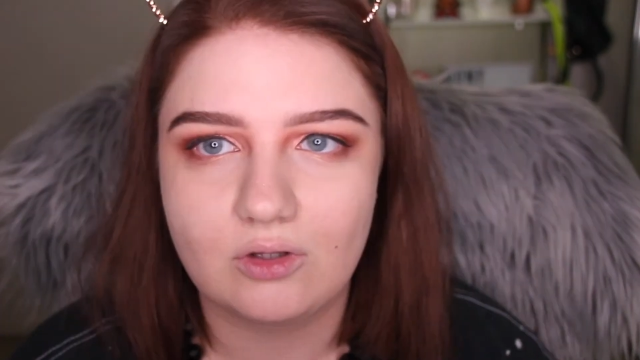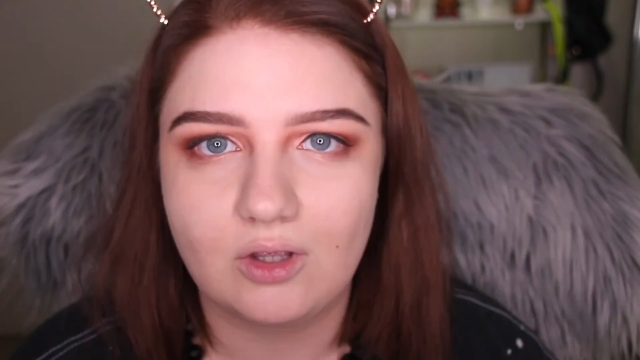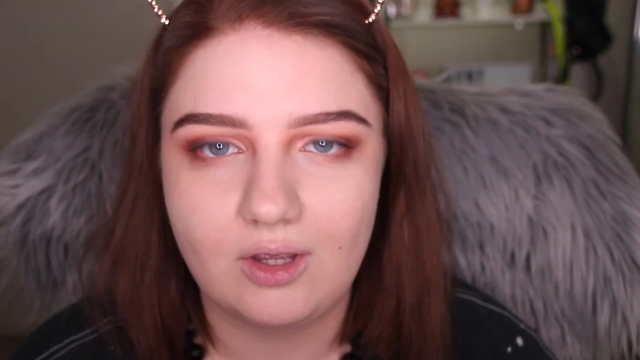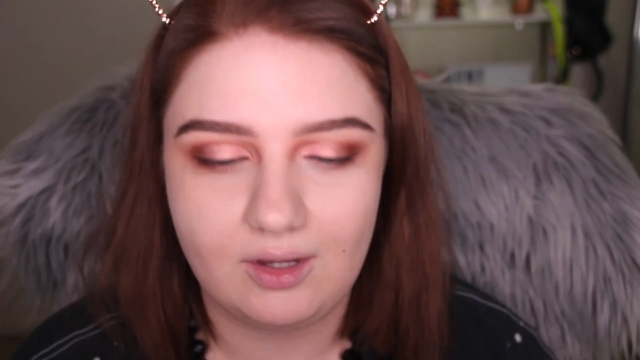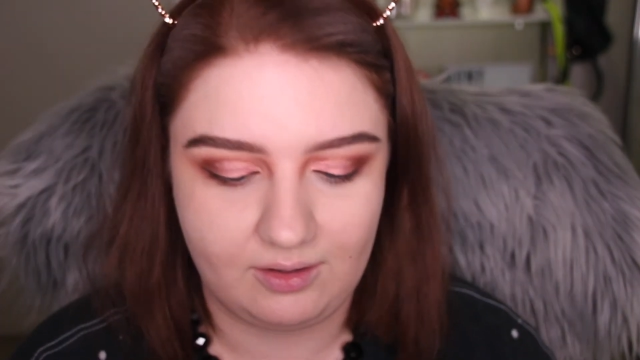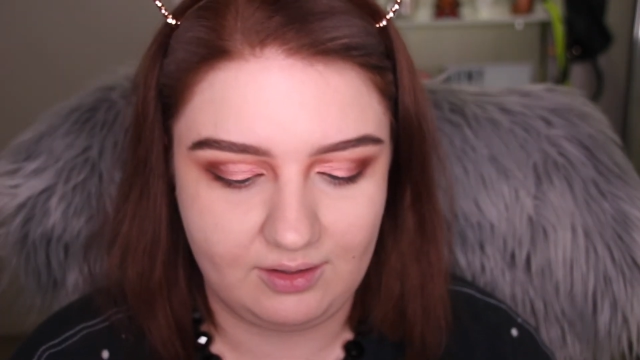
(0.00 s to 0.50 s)

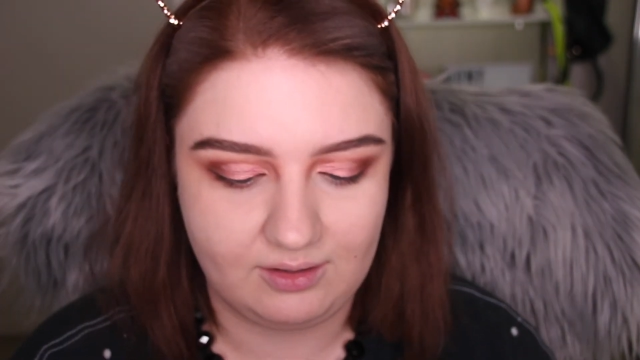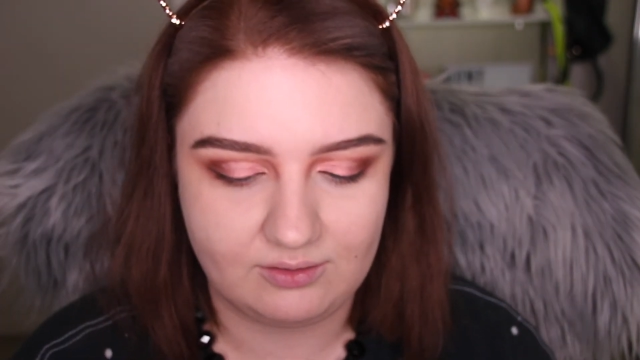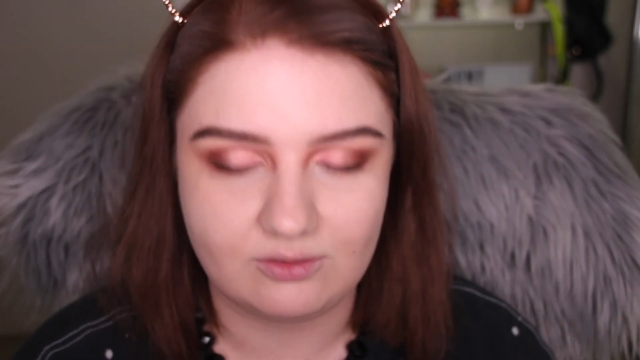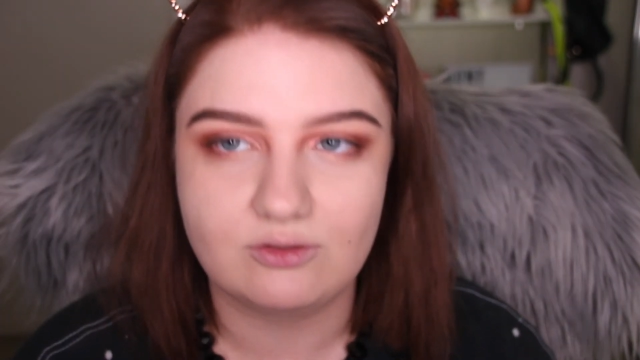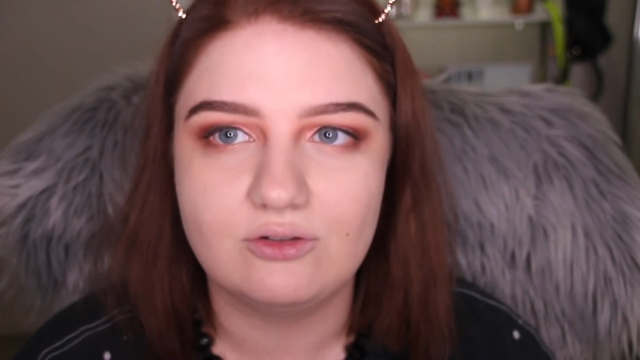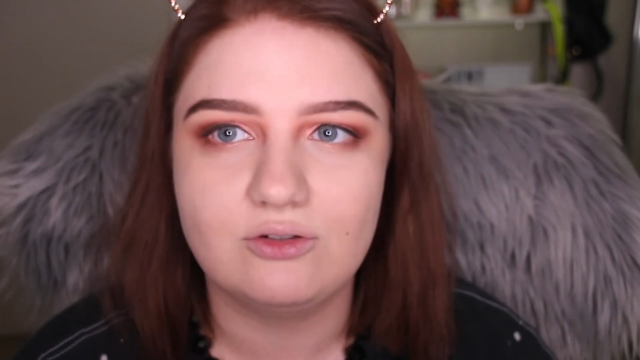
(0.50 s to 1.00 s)
Okay, that
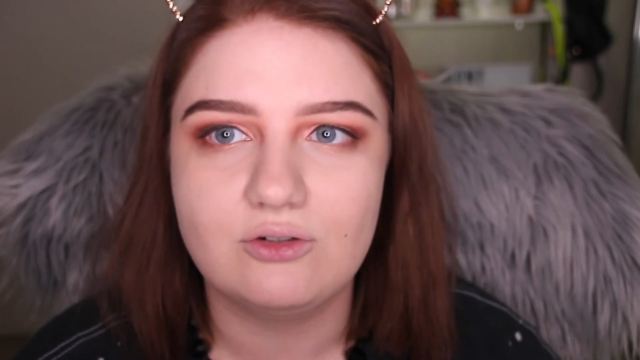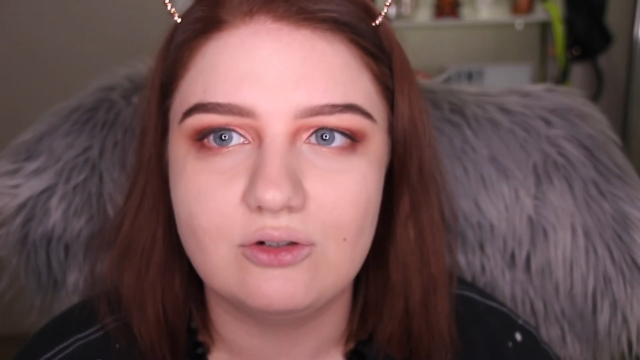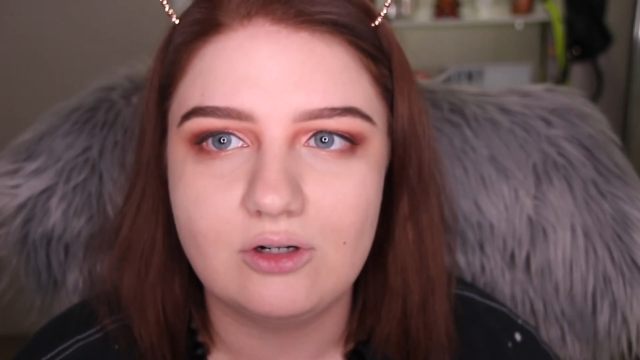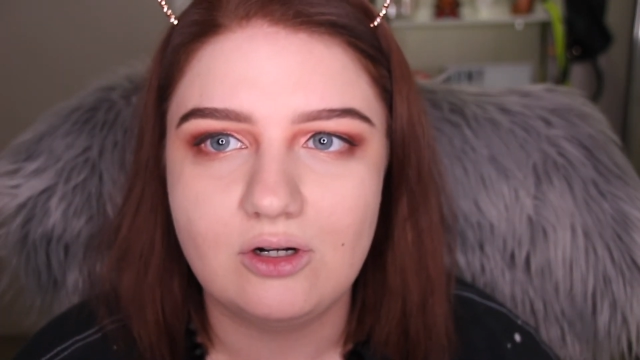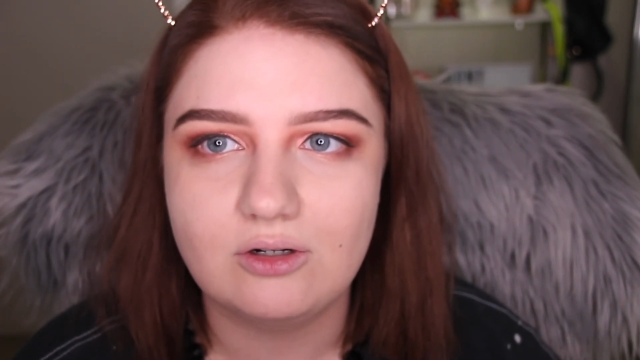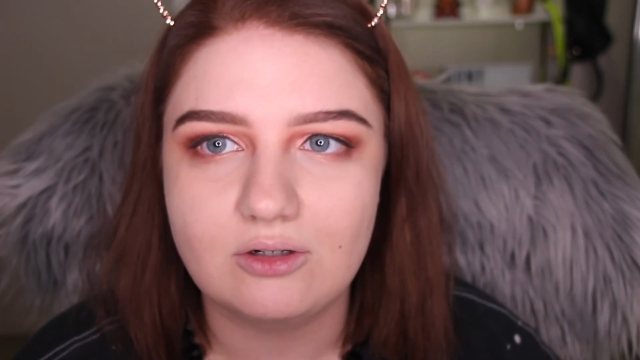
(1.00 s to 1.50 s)
is a
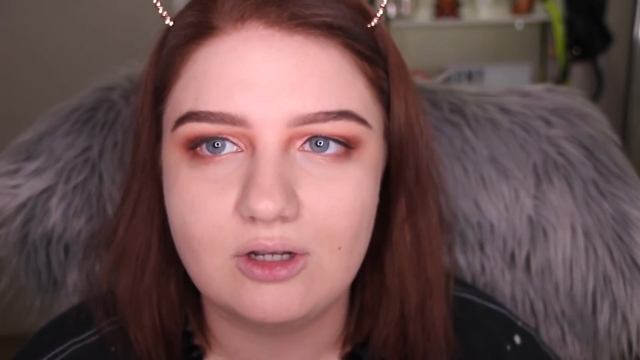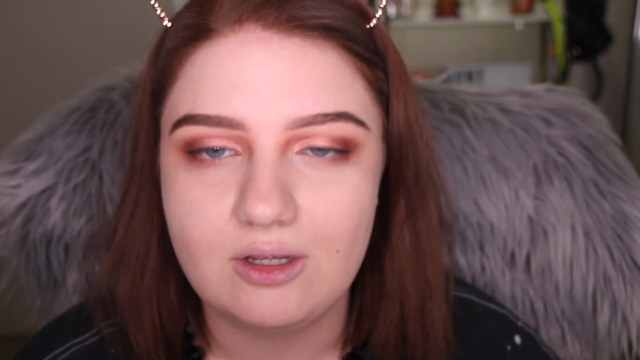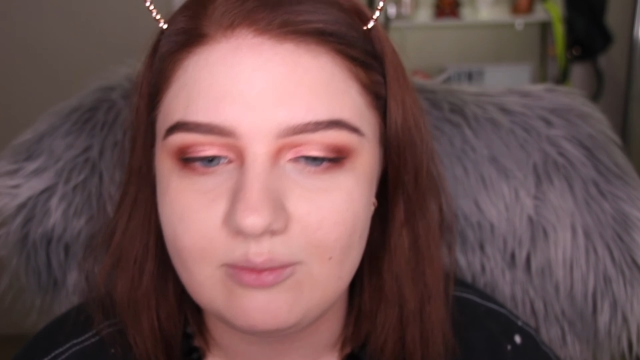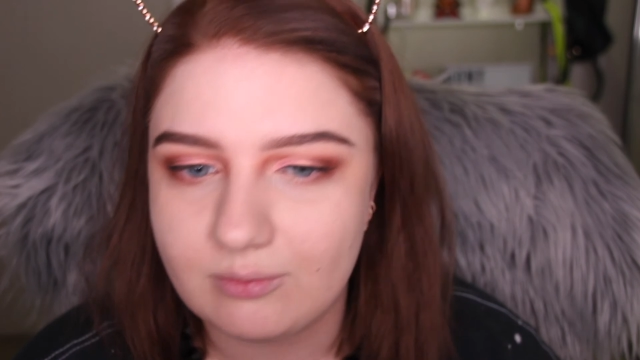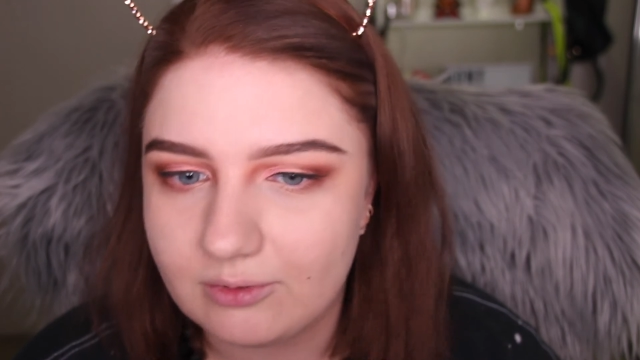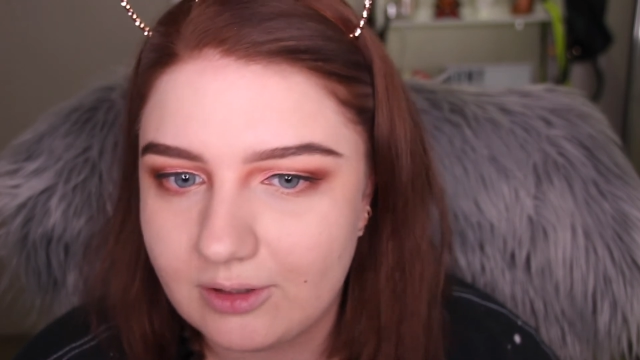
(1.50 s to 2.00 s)
strong
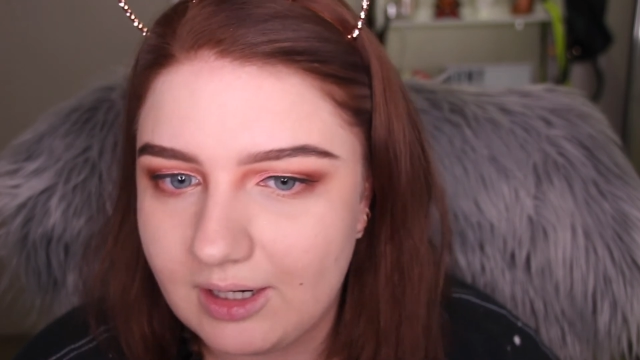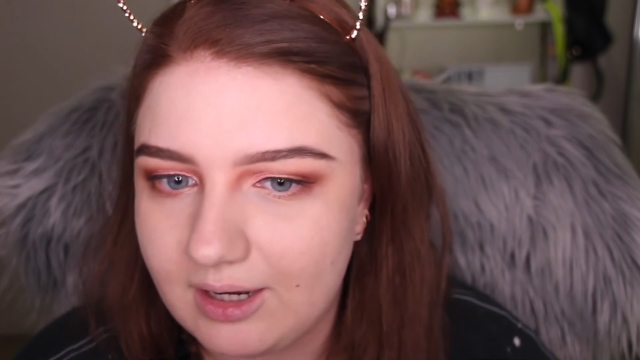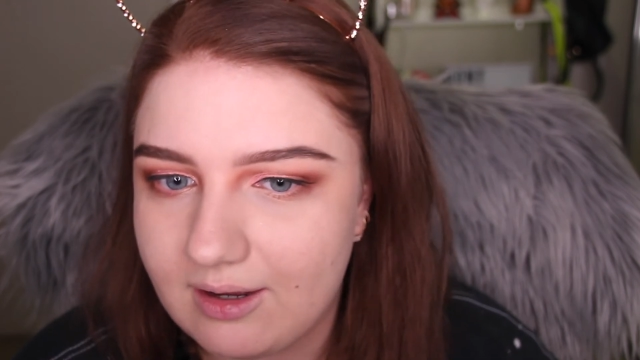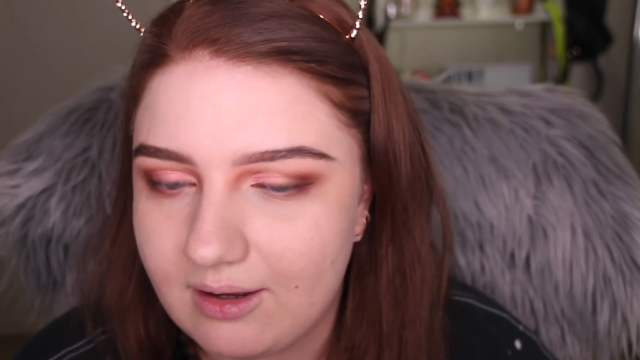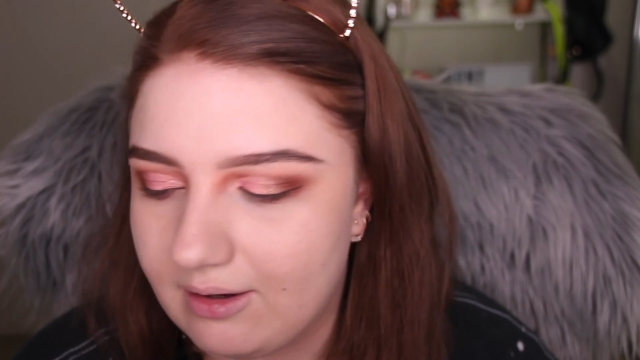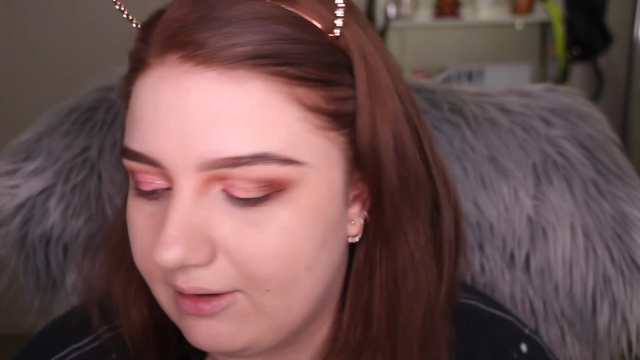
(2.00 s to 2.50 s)

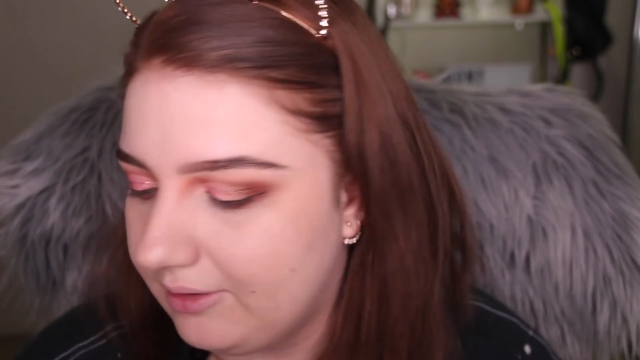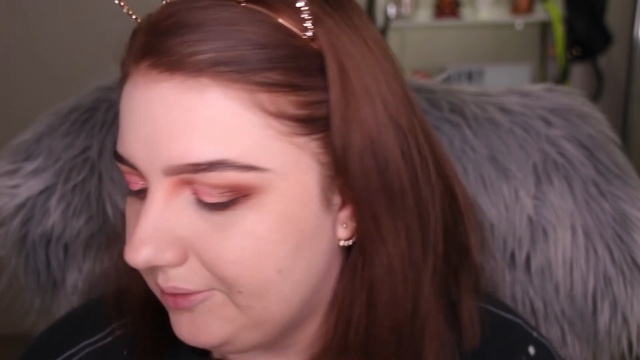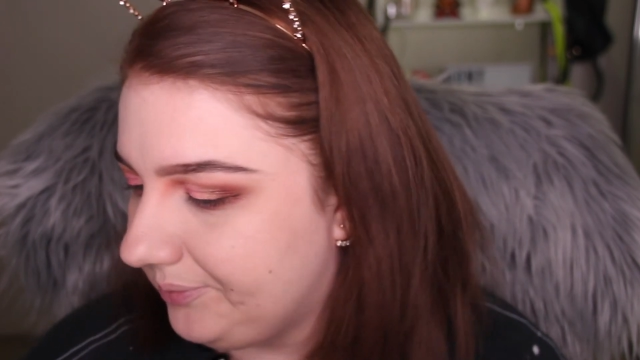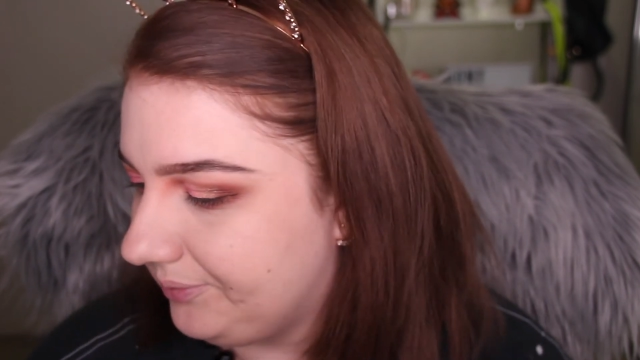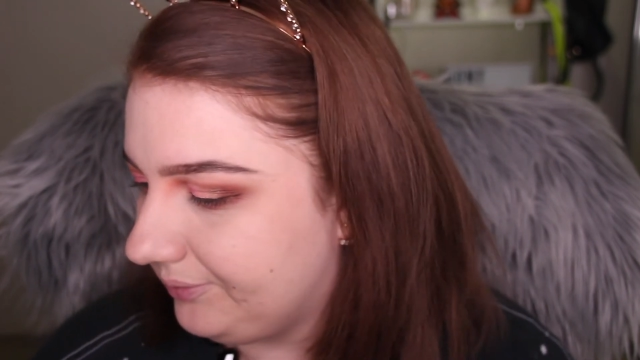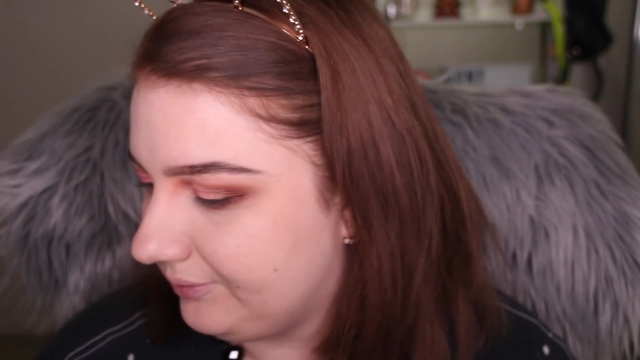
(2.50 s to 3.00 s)
brown.